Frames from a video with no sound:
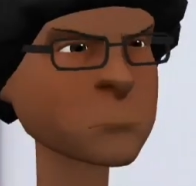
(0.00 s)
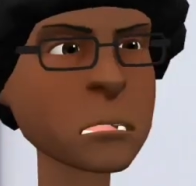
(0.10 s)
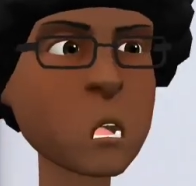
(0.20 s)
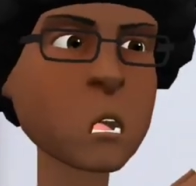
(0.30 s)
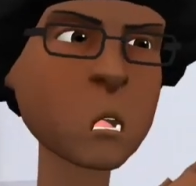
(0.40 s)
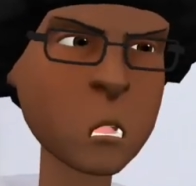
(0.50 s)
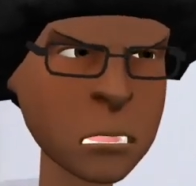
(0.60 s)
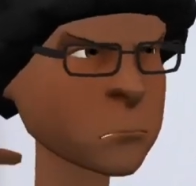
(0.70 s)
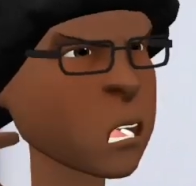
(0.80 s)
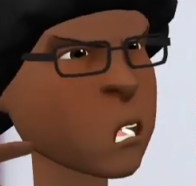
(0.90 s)
ought to
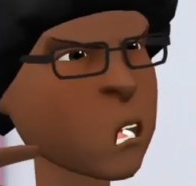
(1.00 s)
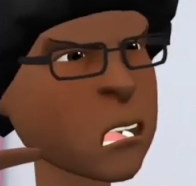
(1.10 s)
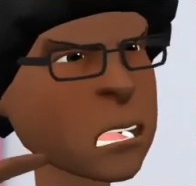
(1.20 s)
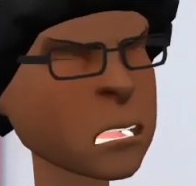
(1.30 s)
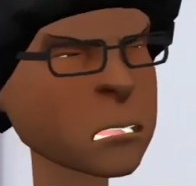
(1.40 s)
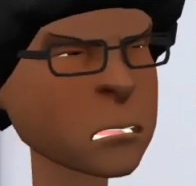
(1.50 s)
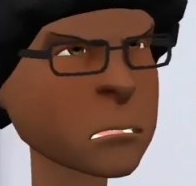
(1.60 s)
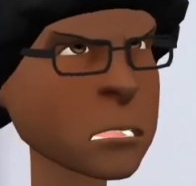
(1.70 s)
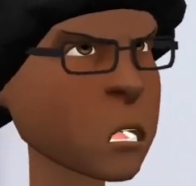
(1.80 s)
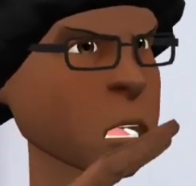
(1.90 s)
slap your goofy ass, but I
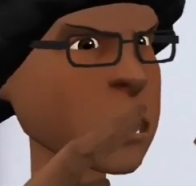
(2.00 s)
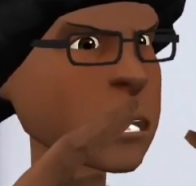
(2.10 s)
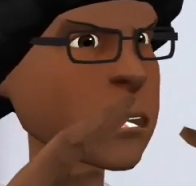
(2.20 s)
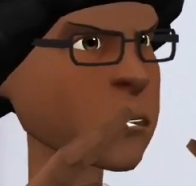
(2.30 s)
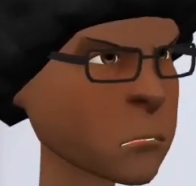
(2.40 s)
gotta leave.